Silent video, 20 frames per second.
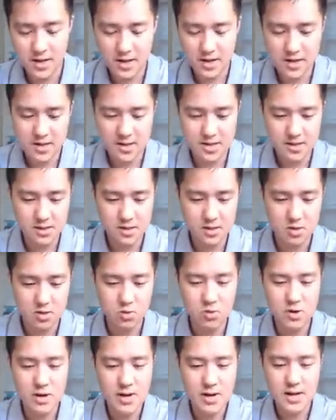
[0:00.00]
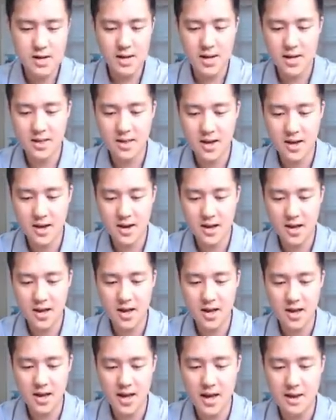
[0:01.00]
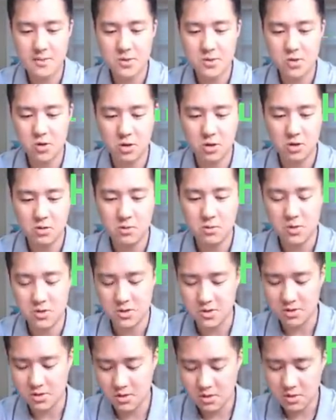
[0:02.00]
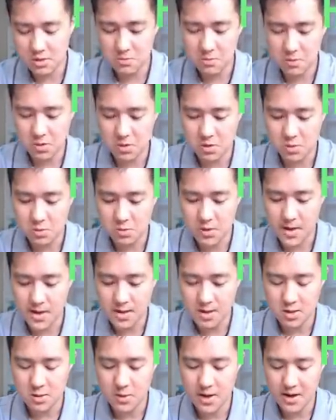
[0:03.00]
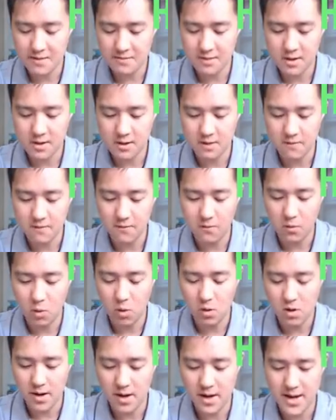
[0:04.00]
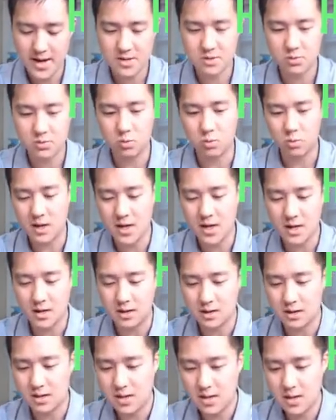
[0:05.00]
that is three, and then a Absol, which is super sweet. So we have another four as well.